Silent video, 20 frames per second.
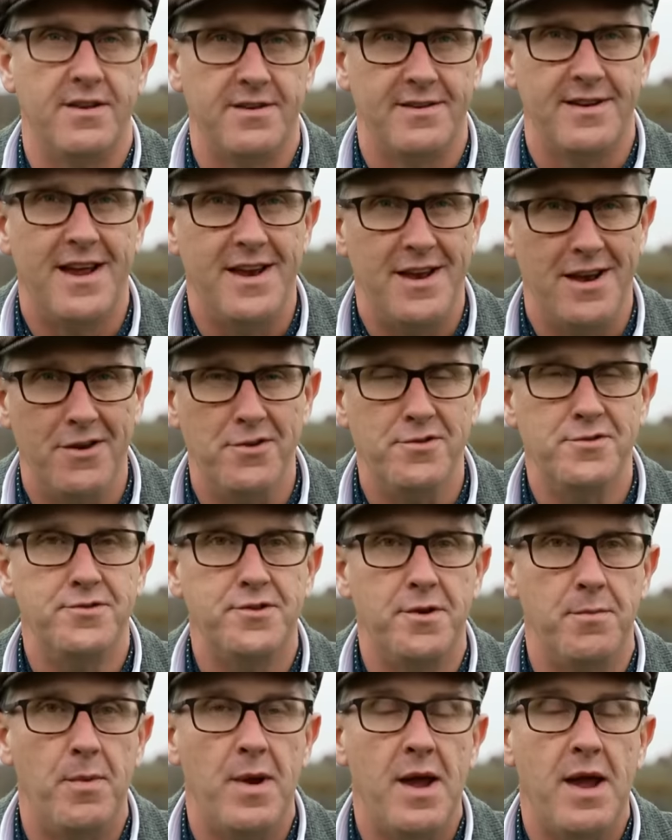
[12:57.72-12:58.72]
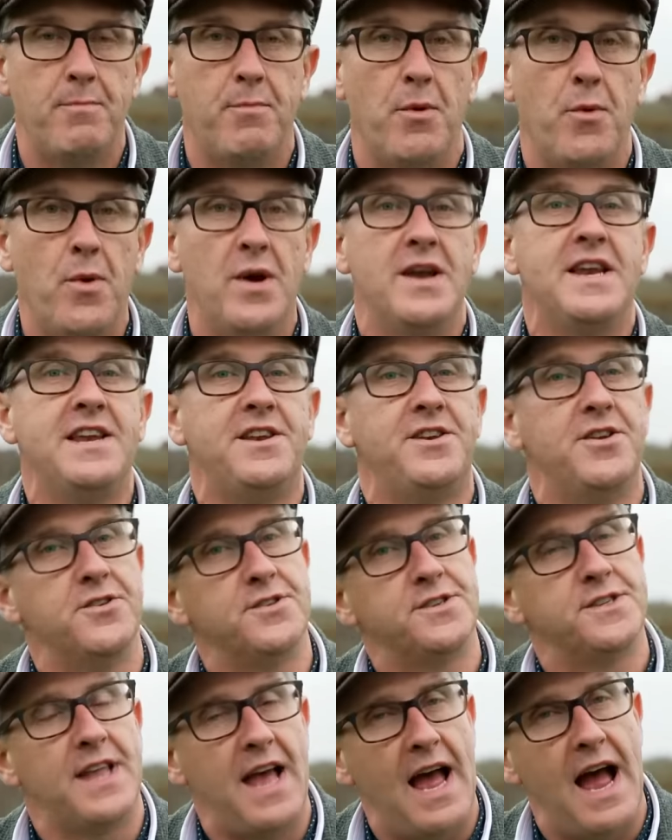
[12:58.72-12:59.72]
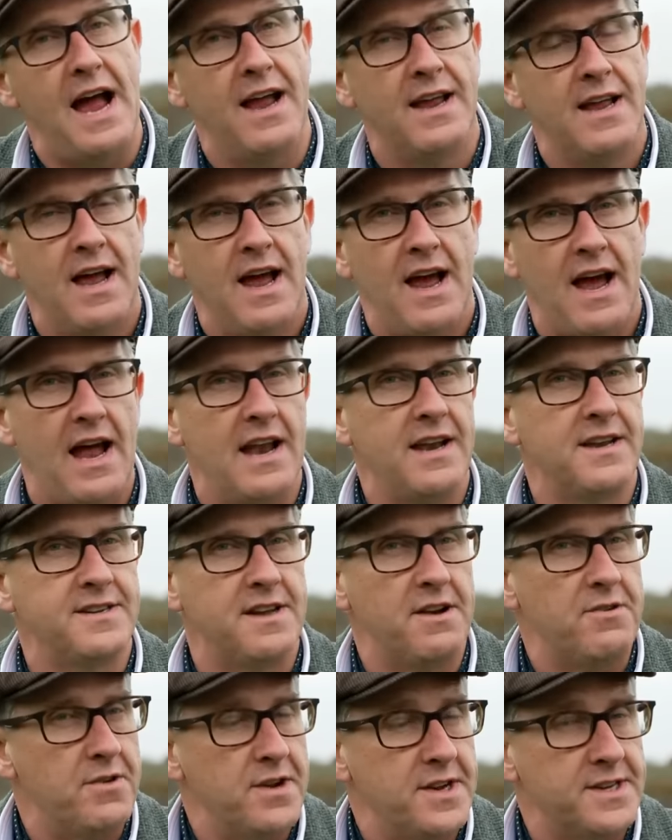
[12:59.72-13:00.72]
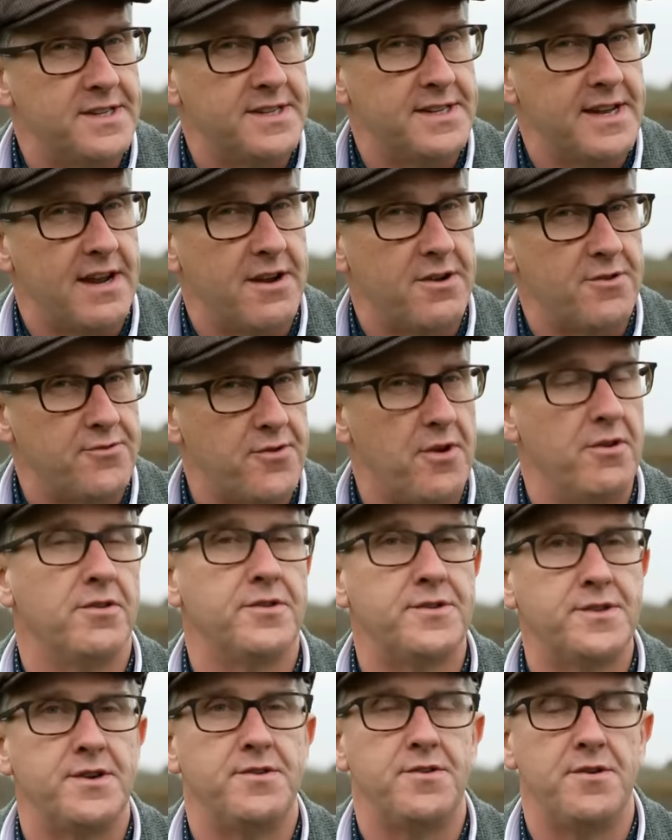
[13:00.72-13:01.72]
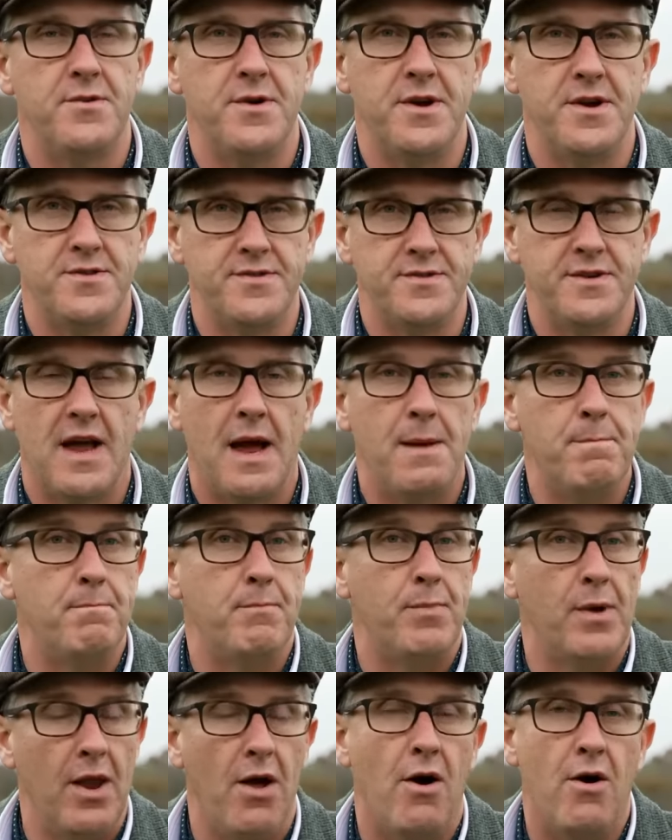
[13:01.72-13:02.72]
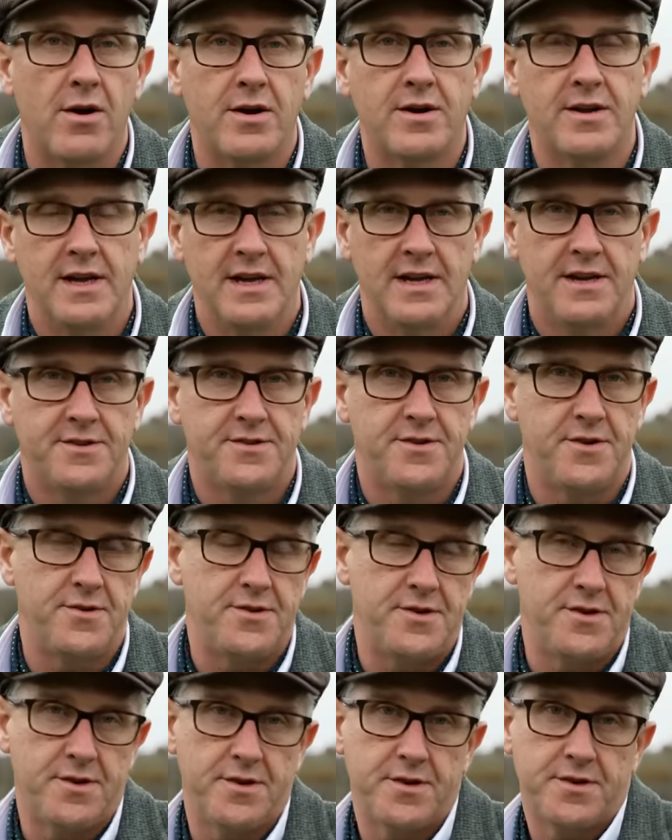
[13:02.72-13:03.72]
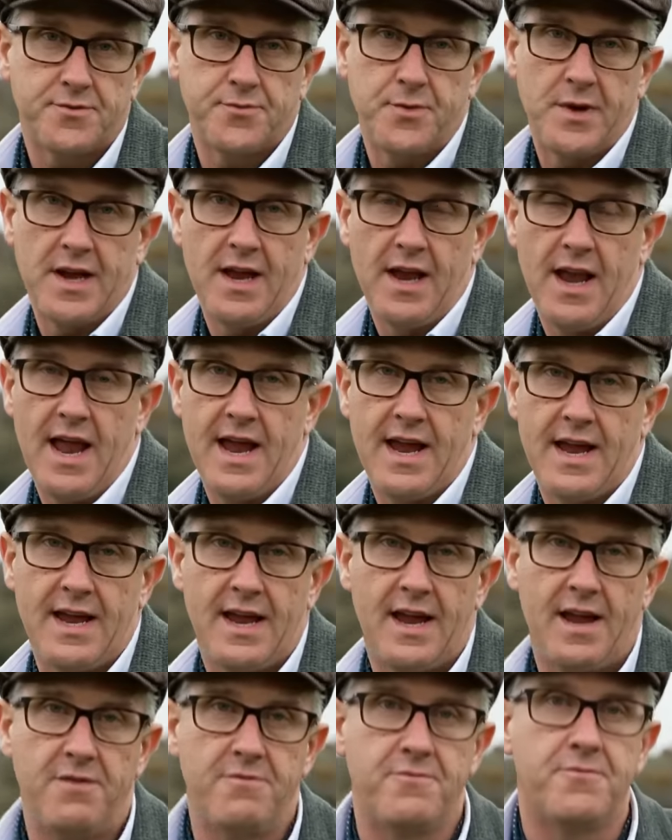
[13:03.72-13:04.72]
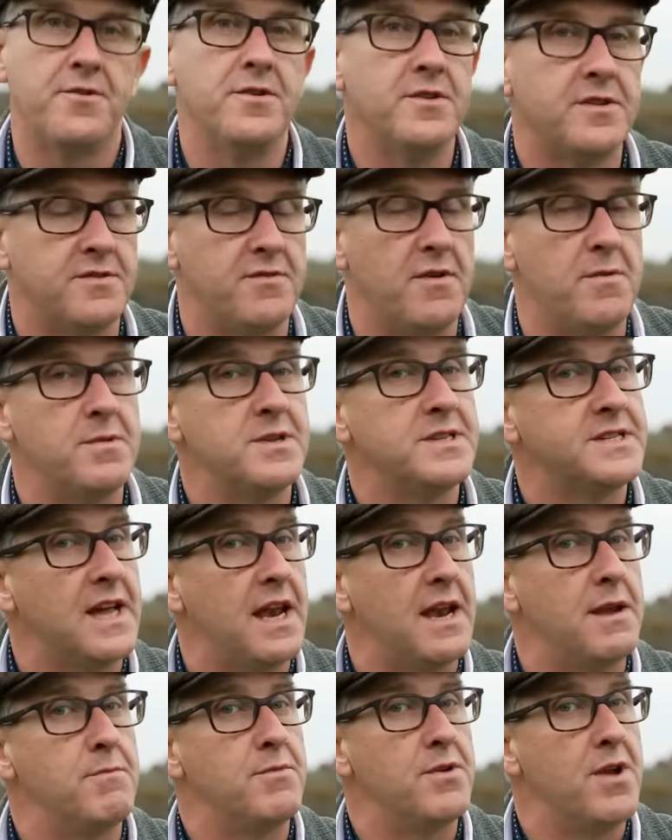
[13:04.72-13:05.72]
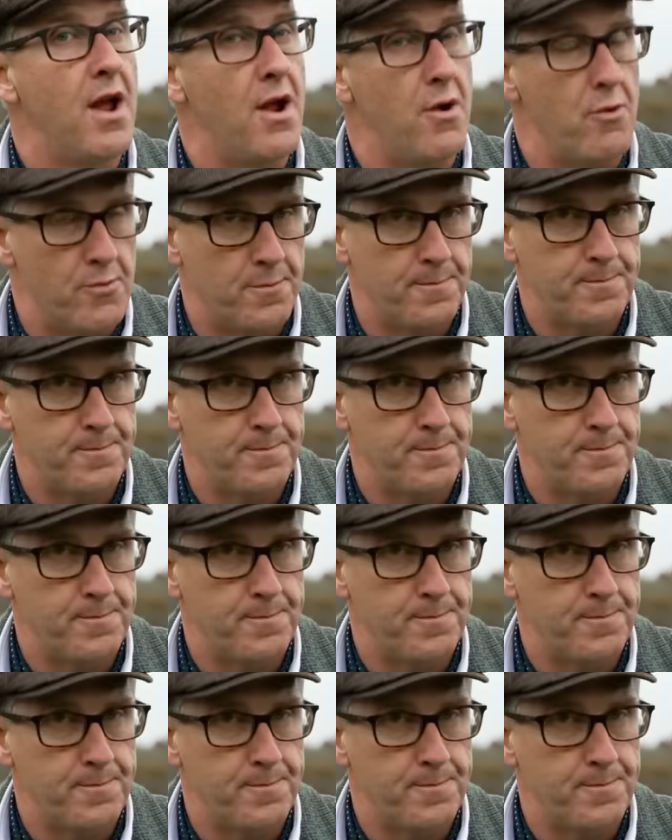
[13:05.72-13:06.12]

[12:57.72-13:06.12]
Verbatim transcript: and, and, lunge a bit, but when he does that, Alexandra needs to take control of the situation and block. So she's going to swing her leg in front of him and tell him no.